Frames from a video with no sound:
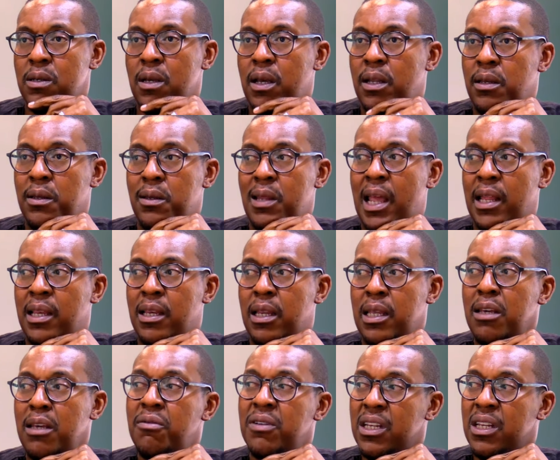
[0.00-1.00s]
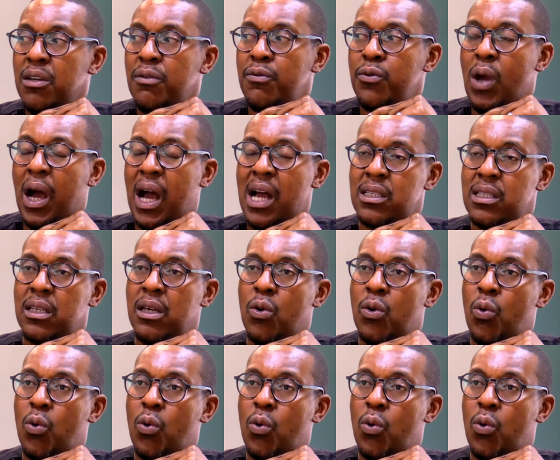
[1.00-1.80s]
And even if you are asking